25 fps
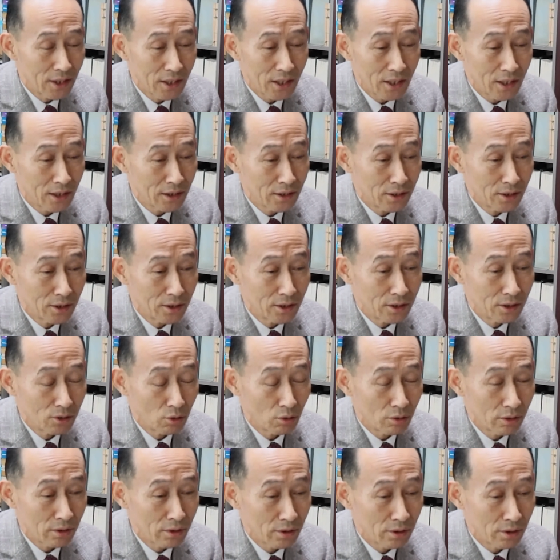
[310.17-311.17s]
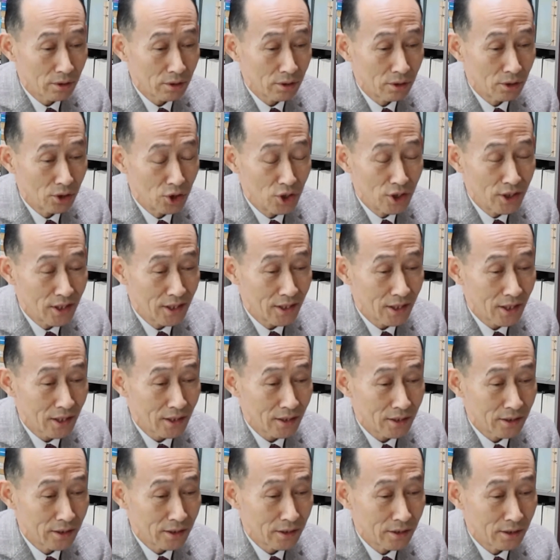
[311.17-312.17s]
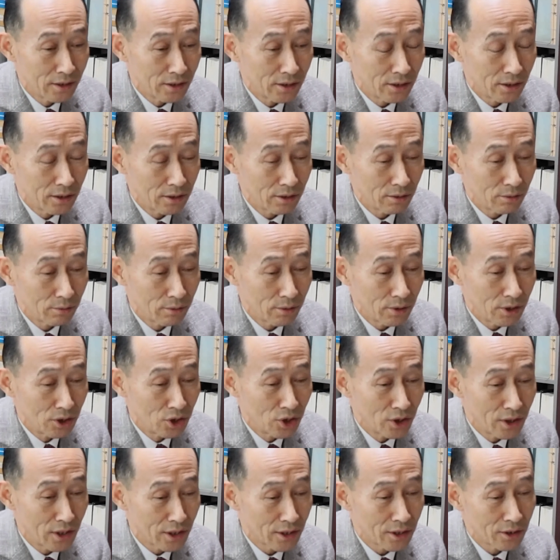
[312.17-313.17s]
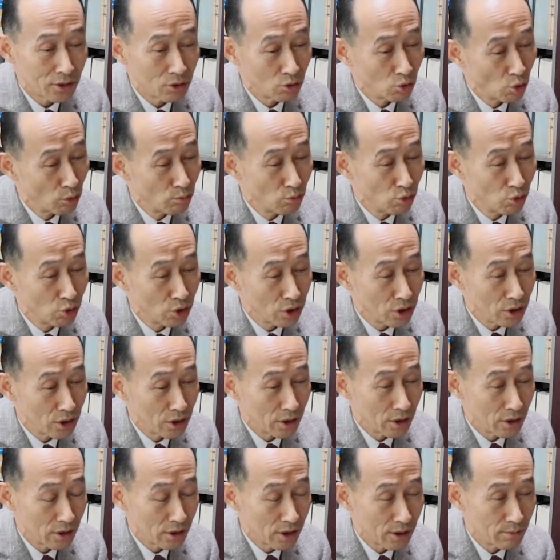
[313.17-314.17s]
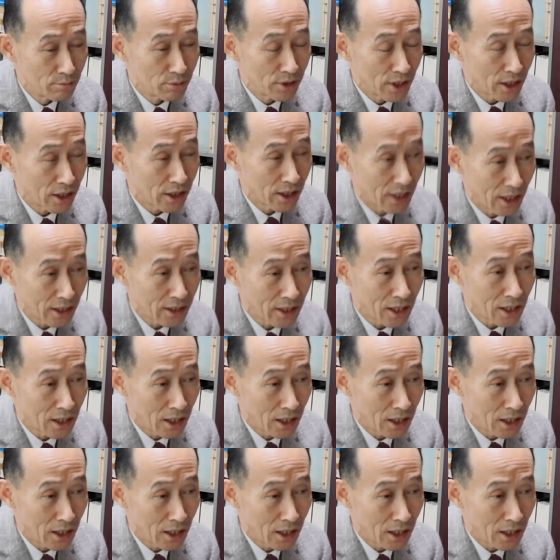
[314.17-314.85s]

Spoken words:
As they did not work on and studied this area for a long enough time,